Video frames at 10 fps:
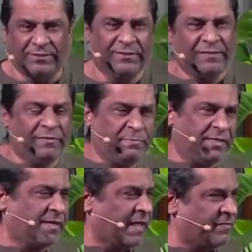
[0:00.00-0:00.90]
they will
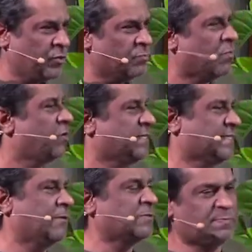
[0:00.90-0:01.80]
be giving you more
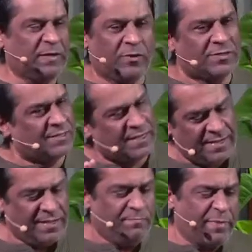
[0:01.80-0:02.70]
discounts because
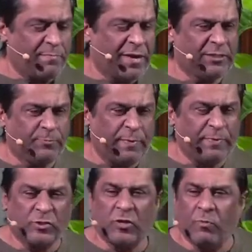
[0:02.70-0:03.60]
by March, people
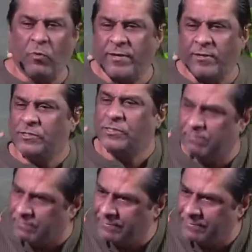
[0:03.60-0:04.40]
stop going to the gym.